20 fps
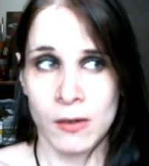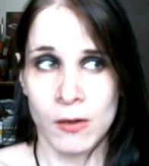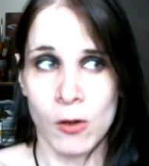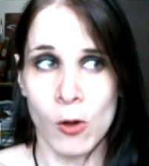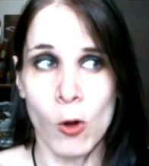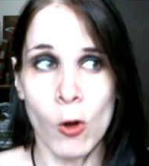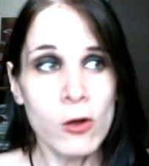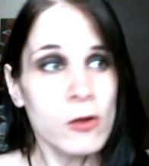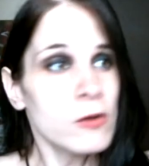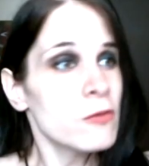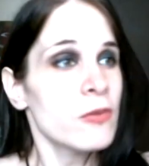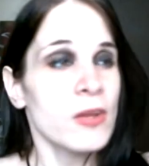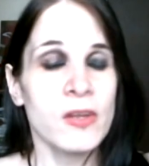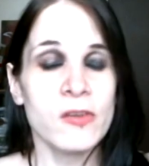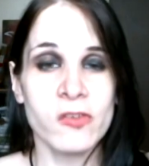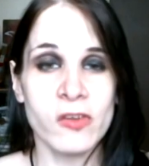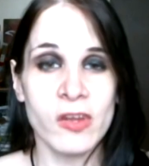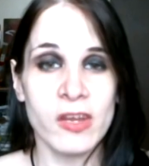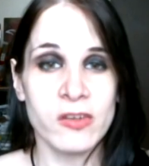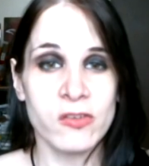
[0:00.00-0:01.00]
All of
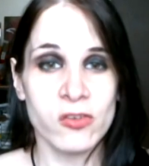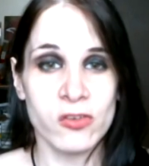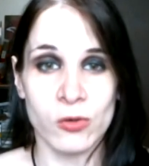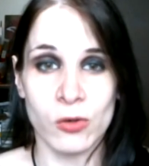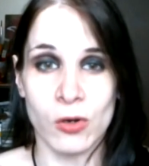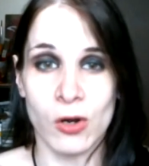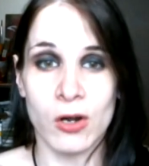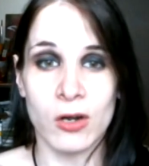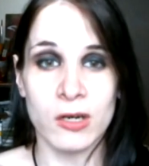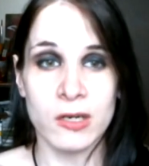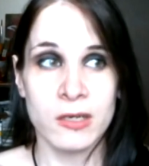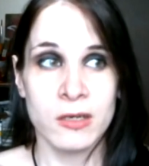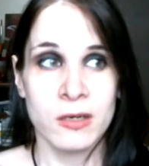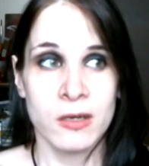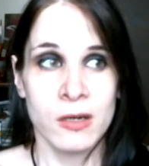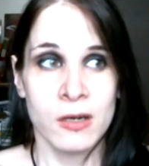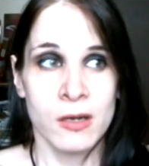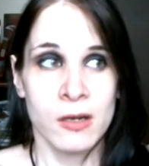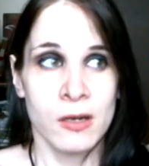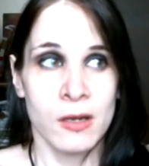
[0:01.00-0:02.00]
his lights are on.
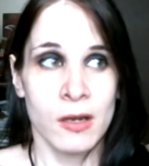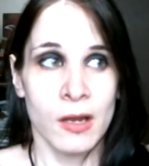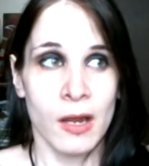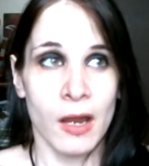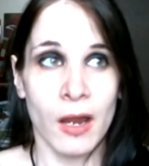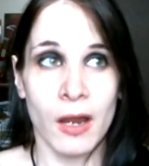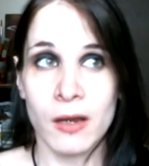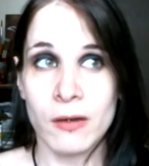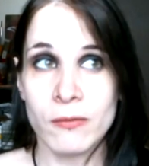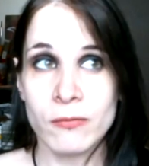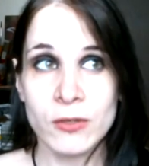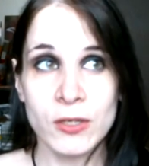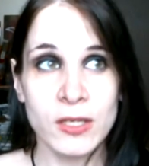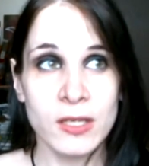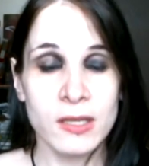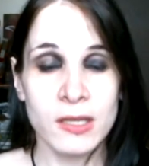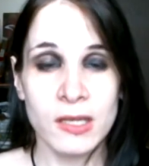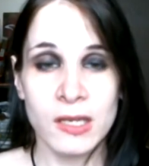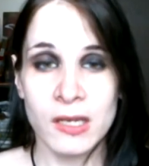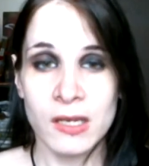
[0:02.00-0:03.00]

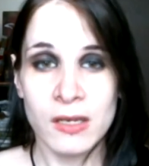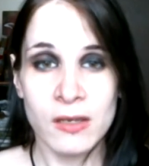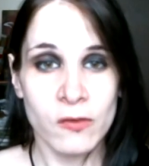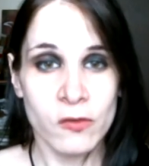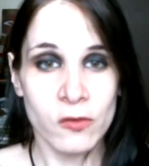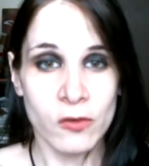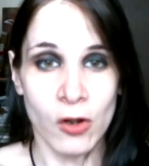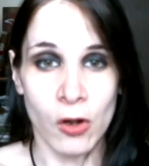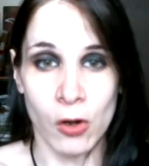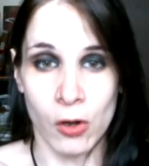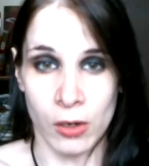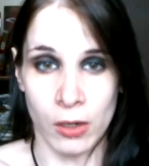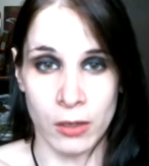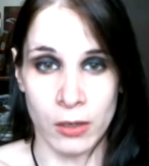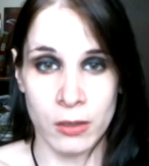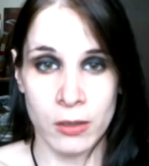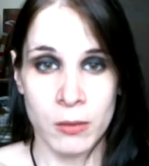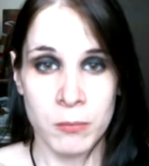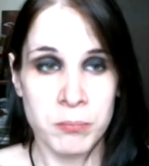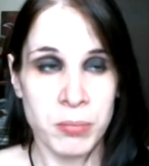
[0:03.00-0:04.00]
Everything is
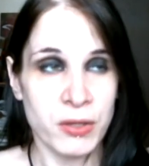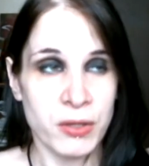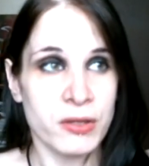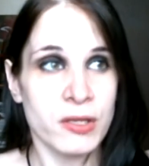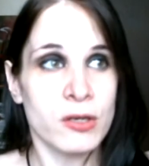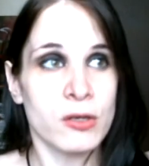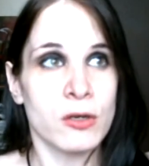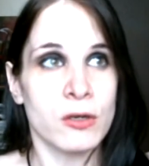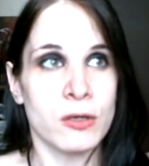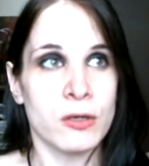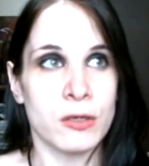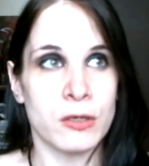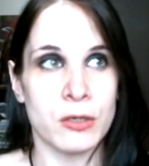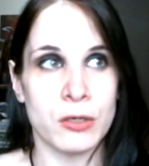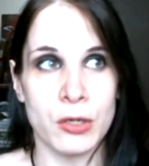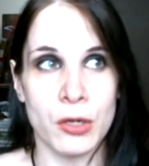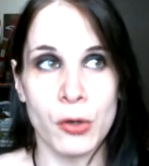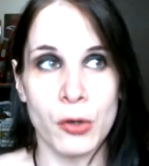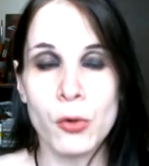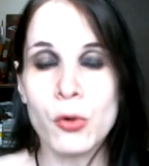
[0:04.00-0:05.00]
on, but there are
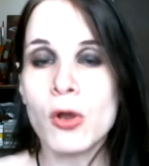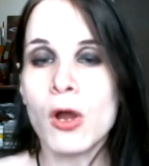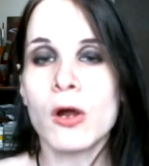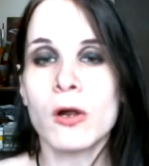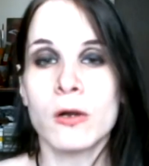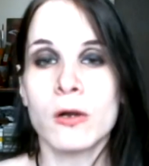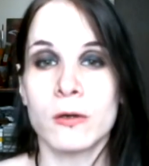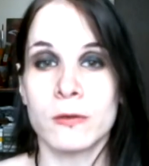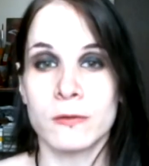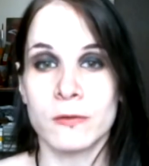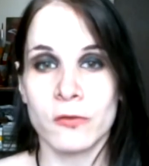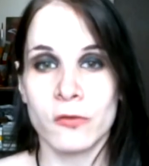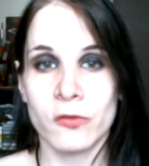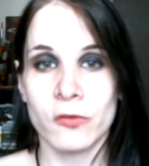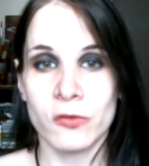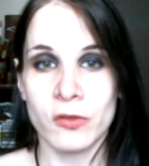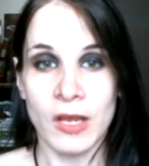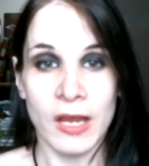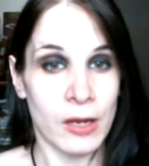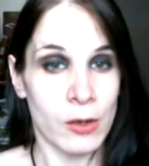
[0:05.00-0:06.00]
no
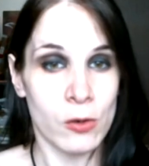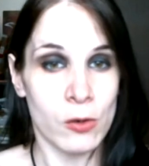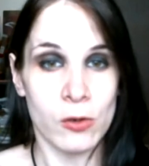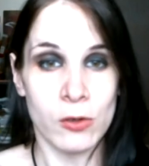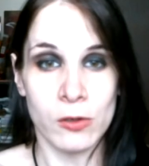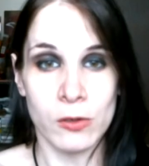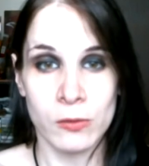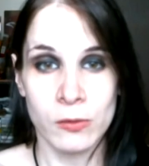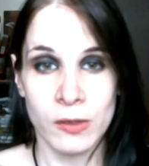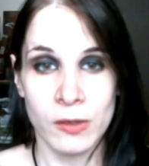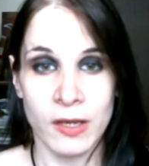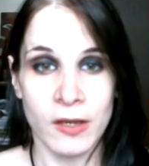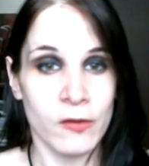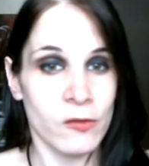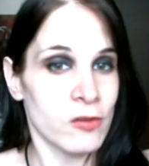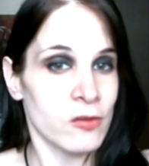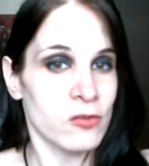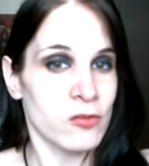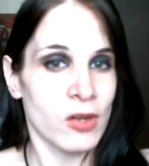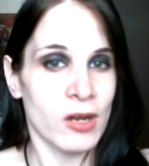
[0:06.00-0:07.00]
cars at all. His
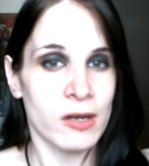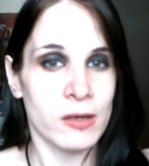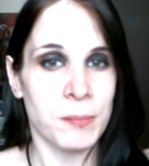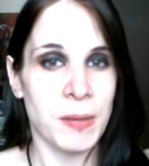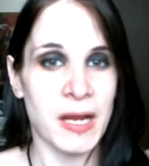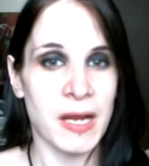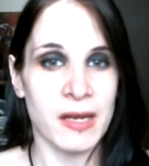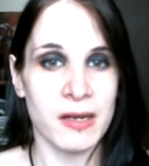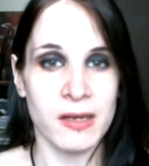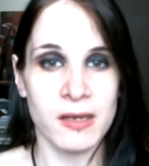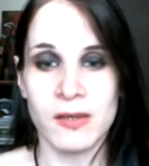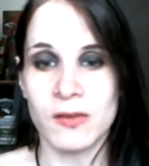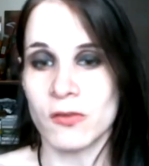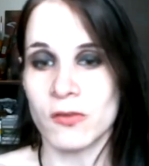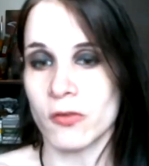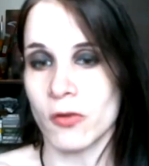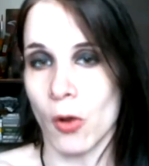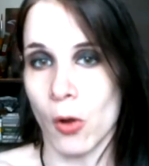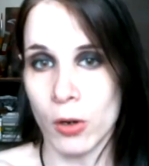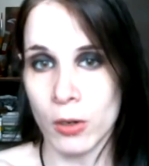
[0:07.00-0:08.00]
entire pack is
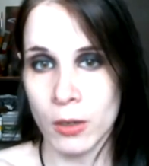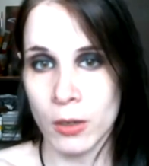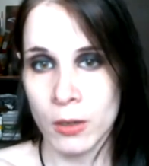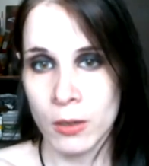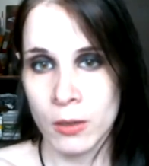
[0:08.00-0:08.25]
gone.